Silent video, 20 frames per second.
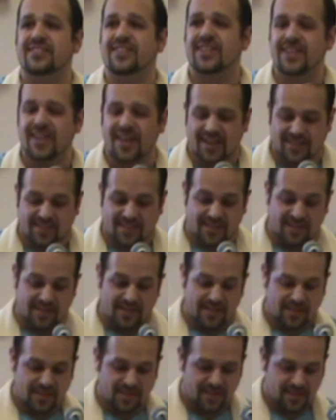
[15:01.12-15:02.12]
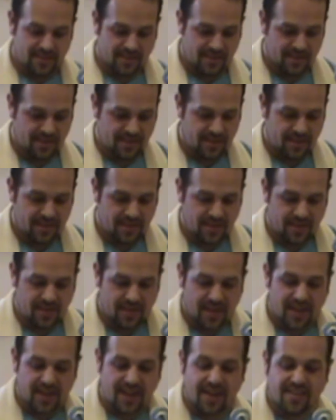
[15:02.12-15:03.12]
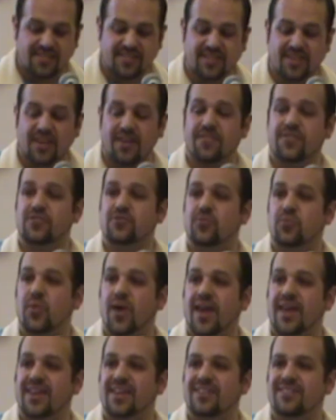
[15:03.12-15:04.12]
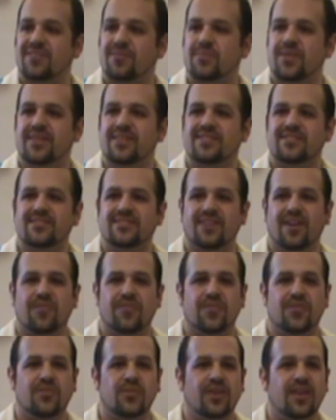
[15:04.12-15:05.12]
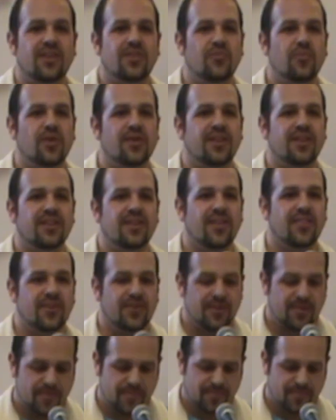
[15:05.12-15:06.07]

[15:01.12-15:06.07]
connected and has gifts waiting to be discovered in one another.